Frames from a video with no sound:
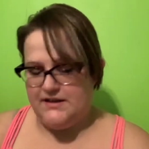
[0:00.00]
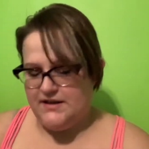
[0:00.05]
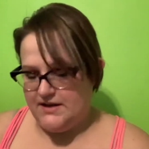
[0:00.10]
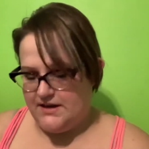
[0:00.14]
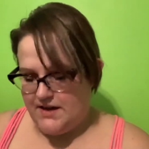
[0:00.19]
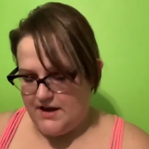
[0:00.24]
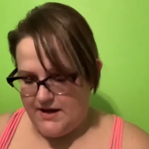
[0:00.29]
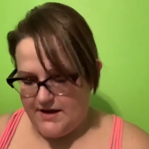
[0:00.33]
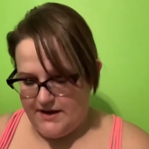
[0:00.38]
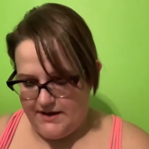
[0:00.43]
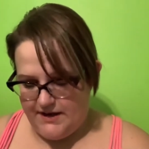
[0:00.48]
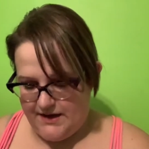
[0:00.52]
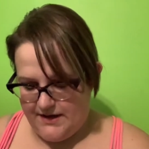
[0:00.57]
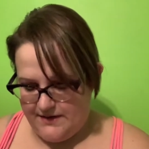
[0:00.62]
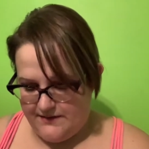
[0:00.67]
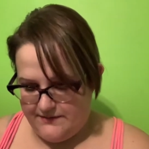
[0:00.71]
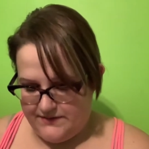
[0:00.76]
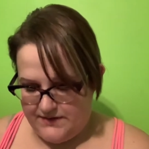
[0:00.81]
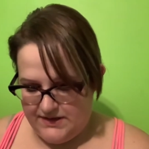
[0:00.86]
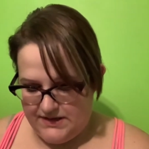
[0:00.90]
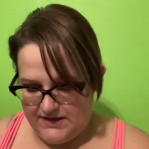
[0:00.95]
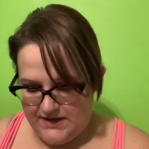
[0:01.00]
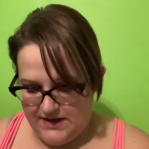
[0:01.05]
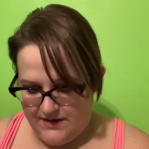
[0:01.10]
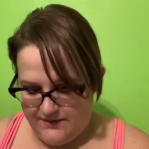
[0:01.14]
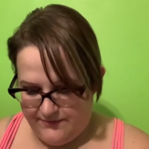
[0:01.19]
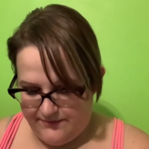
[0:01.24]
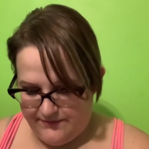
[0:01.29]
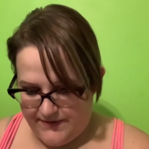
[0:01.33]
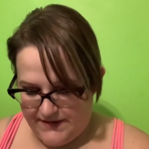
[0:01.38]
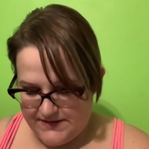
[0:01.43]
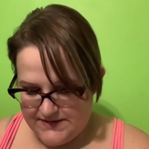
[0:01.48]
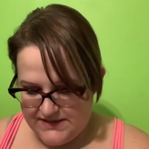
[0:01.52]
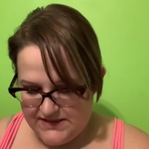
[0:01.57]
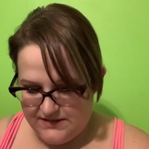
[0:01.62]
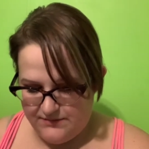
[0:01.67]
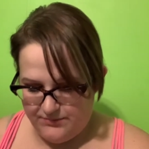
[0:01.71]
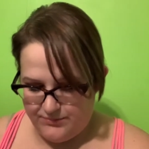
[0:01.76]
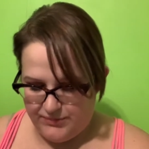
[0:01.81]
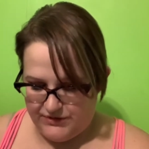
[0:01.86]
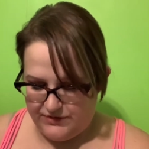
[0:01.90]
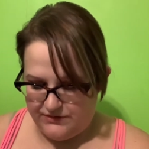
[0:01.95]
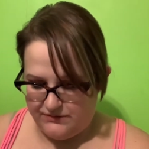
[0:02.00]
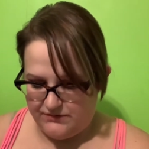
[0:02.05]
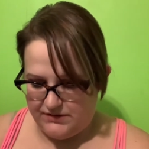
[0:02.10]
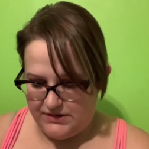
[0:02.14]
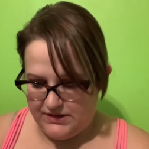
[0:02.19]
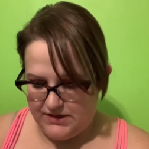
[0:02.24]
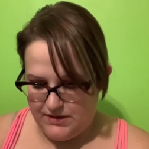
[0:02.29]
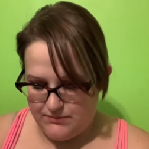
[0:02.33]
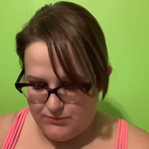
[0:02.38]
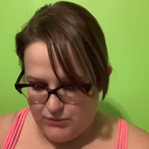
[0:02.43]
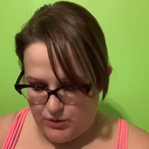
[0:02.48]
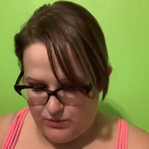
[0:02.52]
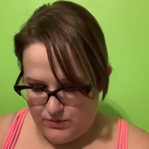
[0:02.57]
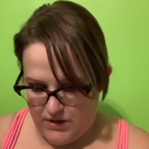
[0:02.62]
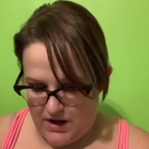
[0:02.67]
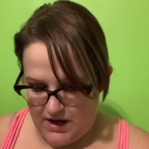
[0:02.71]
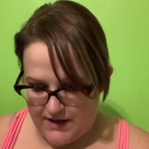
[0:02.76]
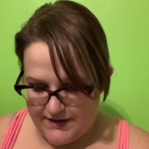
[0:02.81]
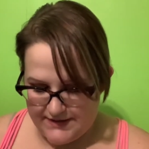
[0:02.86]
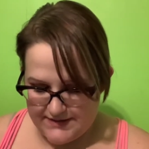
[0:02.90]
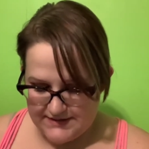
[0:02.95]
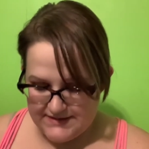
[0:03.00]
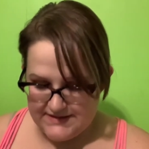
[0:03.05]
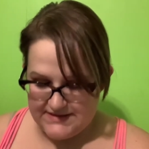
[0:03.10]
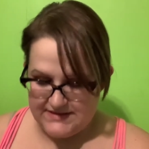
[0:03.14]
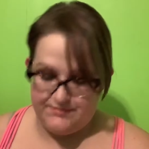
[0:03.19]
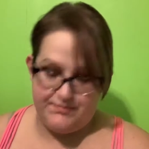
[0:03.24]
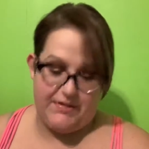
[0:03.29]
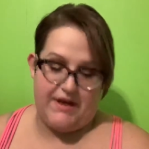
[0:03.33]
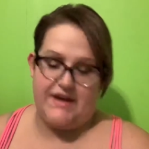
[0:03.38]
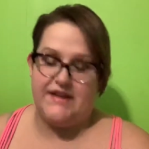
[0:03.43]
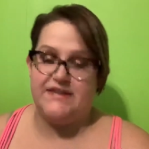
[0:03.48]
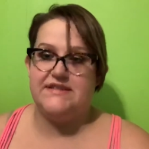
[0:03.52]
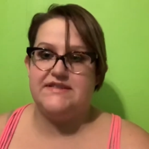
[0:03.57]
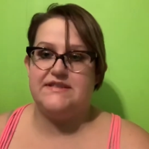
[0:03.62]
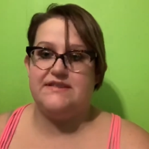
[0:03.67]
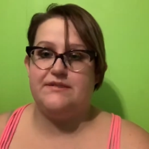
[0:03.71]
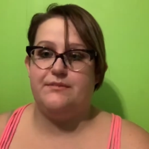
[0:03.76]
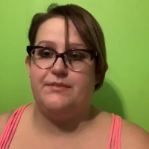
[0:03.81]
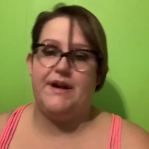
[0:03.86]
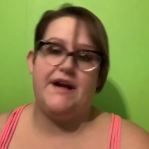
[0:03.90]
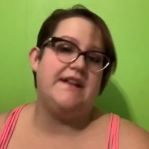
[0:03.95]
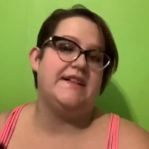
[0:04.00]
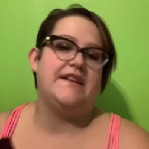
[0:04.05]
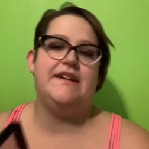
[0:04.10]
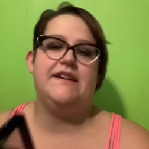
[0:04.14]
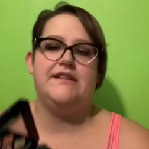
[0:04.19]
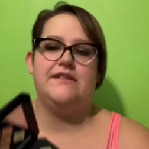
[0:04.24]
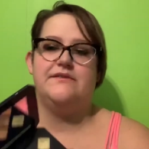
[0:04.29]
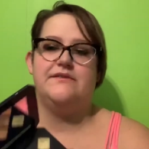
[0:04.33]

I have the Fenty Beauty Moroccan Spice palette.